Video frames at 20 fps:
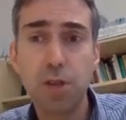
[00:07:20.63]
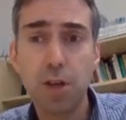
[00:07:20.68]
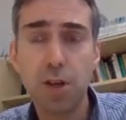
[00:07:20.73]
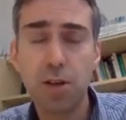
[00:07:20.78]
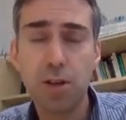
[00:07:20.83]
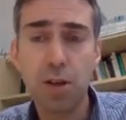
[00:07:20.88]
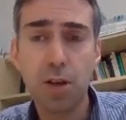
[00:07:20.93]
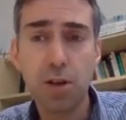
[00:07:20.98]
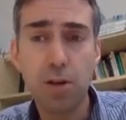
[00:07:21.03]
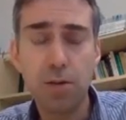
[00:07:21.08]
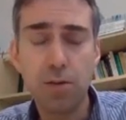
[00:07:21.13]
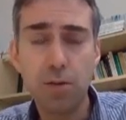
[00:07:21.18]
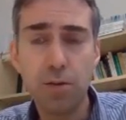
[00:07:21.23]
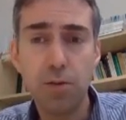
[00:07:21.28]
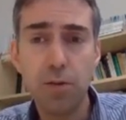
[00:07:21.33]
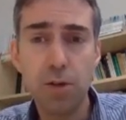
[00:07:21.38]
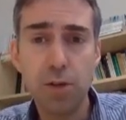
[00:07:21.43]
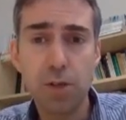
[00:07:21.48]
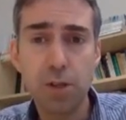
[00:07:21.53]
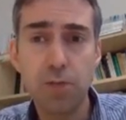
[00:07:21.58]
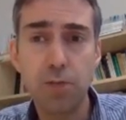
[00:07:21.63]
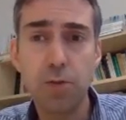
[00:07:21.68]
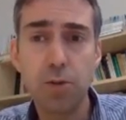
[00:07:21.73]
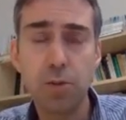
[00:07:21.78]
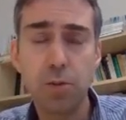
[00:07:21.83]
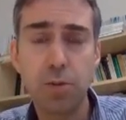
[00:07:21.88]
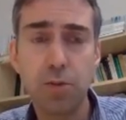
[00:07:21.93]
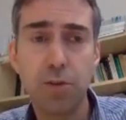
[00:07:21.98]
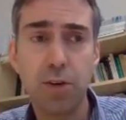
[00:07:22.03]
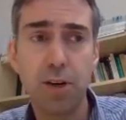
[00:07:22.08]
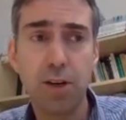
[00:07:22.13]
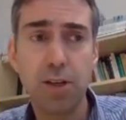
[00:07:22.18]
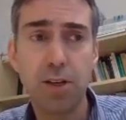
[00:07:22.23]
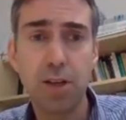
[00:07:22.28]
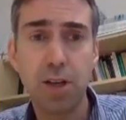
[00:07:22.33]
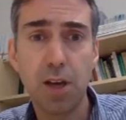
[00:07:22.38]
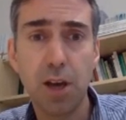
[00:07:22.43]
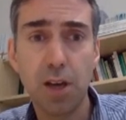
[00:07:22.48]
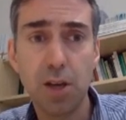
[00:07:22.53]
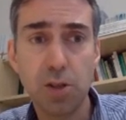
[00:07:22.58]
They first of all provide
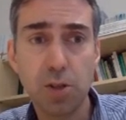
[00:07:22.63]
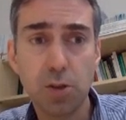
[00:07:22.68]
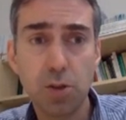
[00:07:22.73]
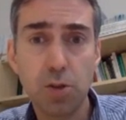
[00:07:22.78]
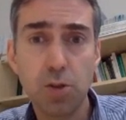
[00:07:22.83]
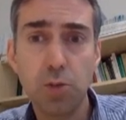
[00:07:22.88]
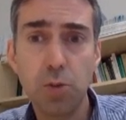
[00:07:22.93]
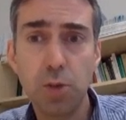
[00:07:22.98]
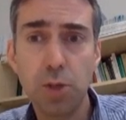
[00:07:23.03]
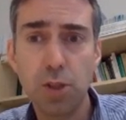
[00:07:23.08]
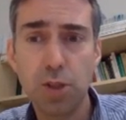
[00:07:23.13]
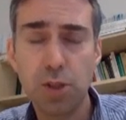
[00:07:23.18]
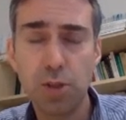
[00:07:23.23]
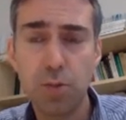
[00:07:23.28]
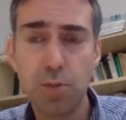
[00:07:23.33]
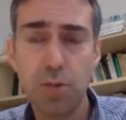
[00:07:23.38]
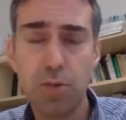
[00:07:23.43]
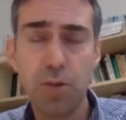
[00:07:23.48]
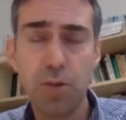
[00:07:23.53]
a score, which